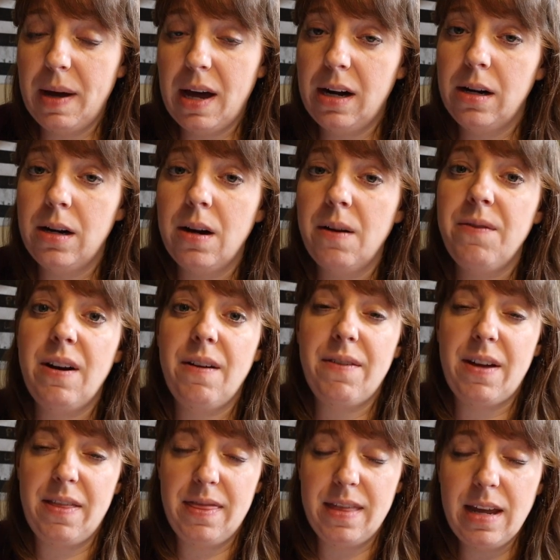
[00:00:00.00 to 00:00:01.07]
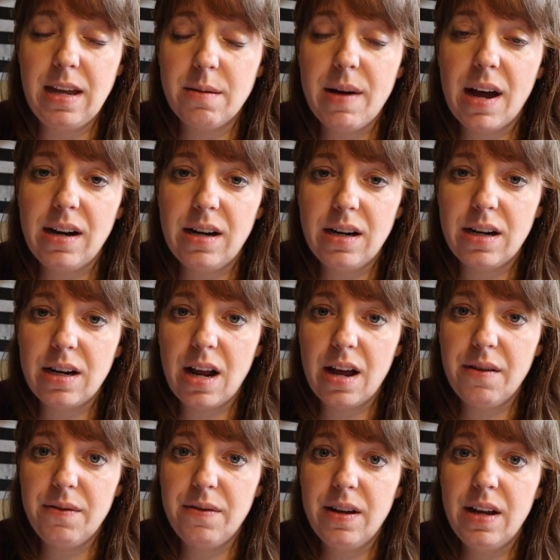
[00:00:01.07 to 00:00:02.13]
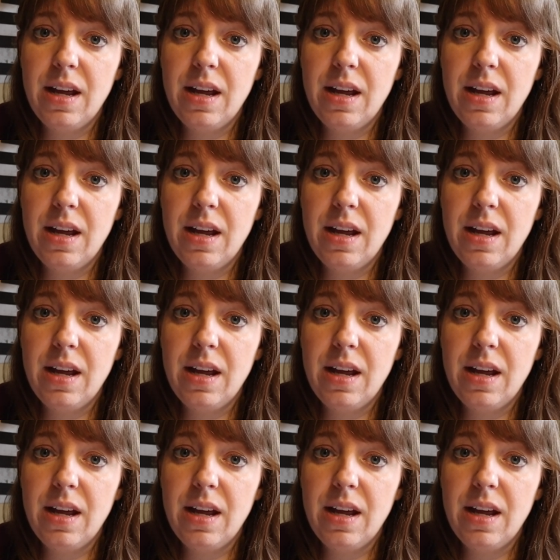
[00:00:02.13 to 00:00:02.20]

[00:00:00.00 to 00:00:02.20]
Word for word: about it enough and if I think about it enough,